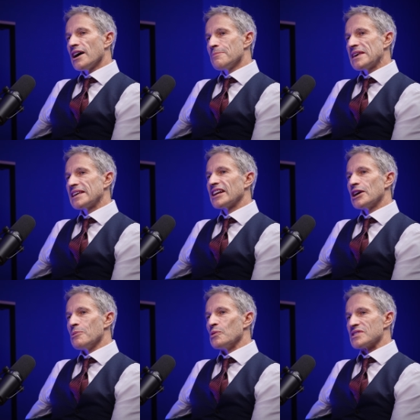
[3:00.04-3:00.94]
at IP
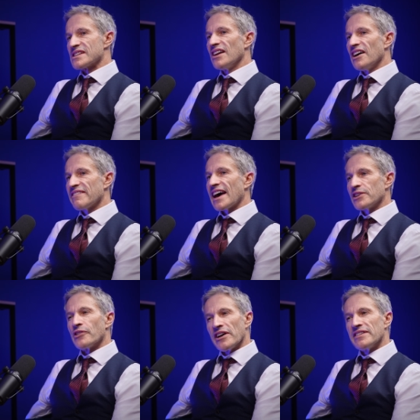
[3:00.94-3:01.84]
Global, was a lot of that
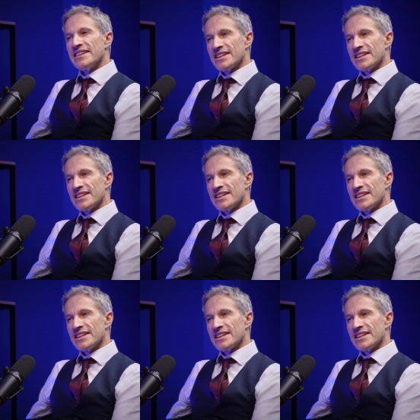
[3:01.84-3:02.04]
your own